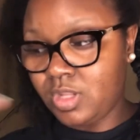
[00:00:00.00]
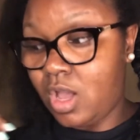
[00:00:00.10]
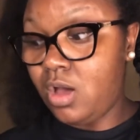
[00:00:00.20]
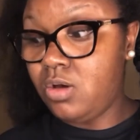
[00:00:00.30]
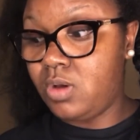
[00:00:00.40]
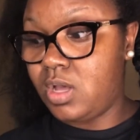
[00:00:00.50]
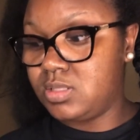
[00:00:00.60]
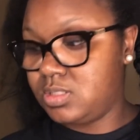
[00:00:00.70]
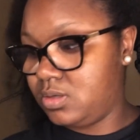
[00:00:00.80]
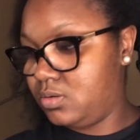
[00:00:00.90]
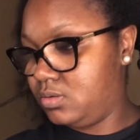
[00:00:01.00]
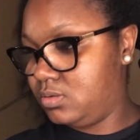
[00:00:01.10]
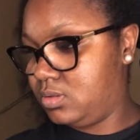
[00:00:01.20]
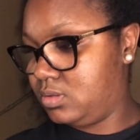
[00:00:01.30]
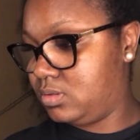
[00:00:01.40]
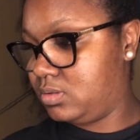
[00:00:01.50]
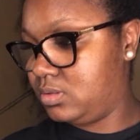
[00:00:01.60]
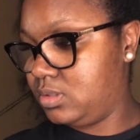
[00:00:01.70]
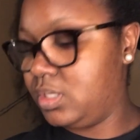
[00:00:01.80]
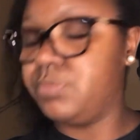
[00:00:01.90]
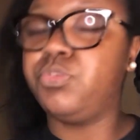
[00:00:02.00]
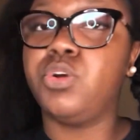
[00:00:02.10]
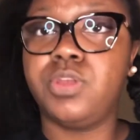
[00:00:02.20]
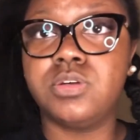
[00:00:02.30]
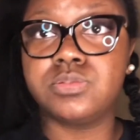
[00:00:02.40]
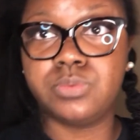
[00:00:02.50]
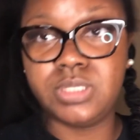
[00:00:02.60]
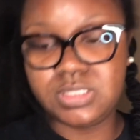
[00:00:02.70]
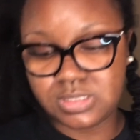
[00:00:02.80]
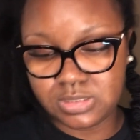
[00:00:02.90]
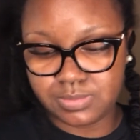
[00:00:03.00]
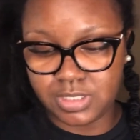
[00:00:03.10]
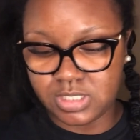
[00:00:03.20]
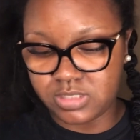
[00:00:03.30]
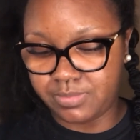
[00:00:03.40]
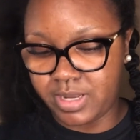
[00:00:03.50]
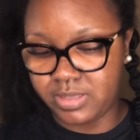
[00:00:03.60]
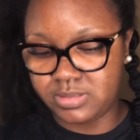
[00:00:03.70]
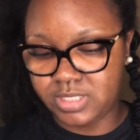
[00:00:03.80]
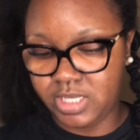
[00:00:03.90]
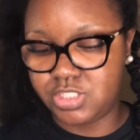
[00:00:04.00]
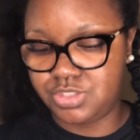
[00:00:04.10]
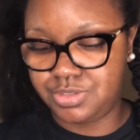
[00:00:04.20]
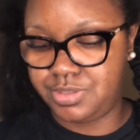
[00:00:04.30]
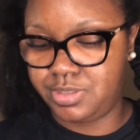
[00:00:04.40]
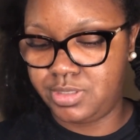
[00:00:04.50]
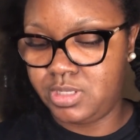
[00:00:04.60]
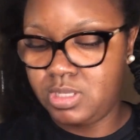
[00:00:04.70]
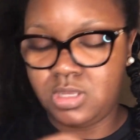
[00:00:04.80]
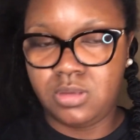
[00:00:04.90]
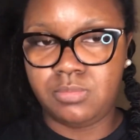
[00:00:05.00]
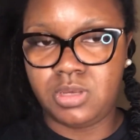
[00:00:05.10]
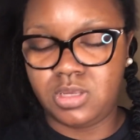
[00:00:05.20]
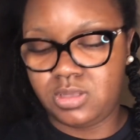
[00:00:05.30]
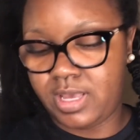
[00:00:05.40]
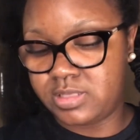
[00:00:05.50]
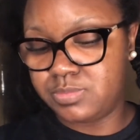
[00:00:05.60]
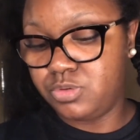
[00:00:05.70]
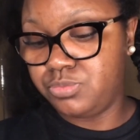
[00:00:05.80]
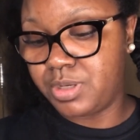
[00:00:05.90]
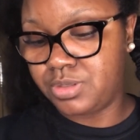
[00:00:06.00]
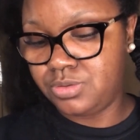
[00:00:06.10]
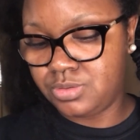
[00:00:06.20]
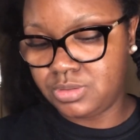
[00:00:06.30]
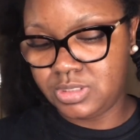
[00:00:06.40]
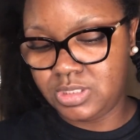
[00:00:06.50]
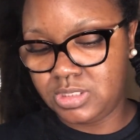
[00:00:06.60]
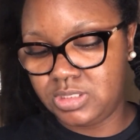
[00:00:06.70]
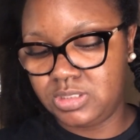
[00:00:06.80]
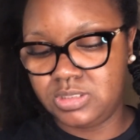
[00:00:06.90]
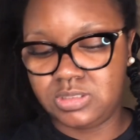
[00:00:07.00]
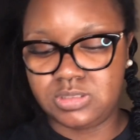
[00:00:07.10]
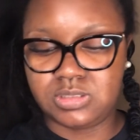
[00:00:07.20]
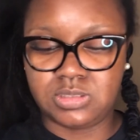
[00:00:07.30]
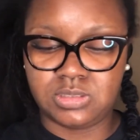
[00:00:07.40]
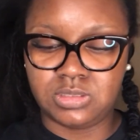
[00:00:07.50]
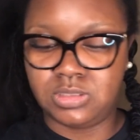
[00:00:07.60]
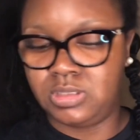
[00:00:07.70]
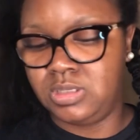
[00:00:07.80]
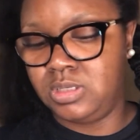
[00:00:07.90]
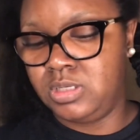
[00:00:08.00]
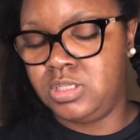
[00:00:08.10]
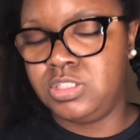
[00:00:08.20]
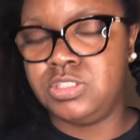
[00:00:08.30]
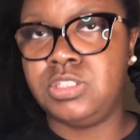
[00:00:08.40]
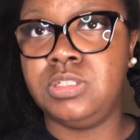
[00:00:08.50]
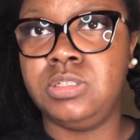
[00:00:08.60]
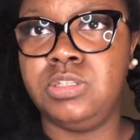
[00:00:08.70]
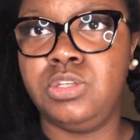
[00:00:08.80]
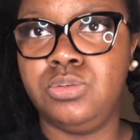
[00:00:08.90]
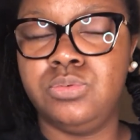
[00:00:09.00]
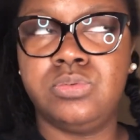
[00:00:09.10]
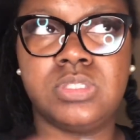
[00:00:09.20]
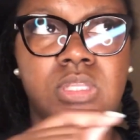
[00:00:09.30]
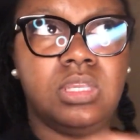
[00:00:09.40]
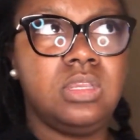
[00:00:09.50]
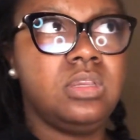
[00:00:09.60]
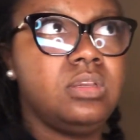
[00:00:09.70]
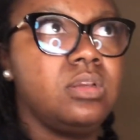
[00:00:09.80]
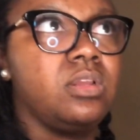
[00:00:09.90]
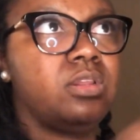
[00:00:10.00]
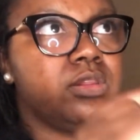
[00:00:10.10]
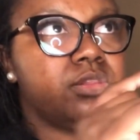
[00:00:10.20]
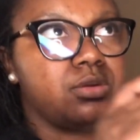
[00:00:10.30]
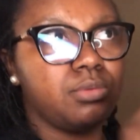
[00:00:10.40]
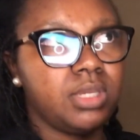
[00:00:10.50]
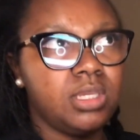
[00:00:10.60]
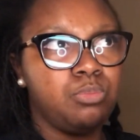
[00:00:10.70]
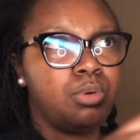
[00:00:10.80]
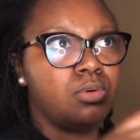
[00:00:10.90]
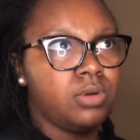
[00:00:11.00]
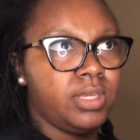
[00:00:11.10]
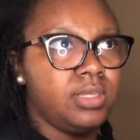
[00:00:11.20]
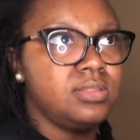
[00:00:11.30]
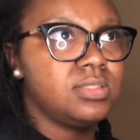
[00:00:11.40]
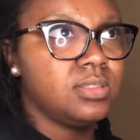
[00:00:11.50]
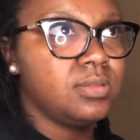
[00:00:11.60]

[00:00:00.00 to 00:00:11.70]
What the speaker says: Also, and for those reasons, because of my texture, how smooth my cuticle is, she used the 3-point